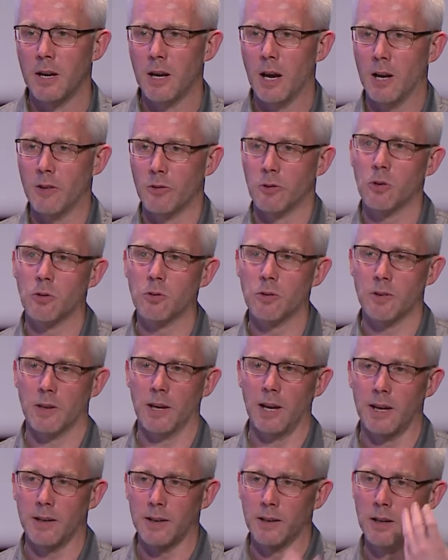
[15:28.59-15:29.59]
and took
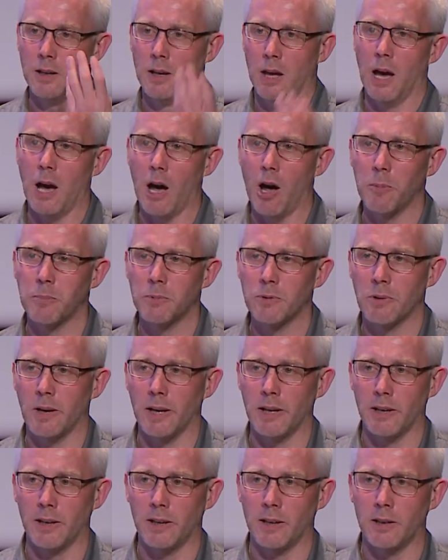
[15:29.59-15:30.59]
that,
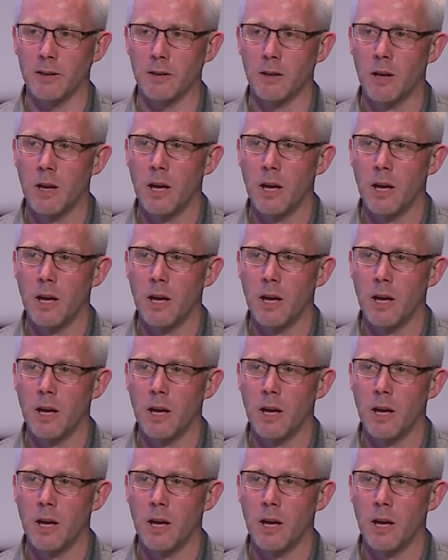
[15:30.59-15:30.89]
upgraded it,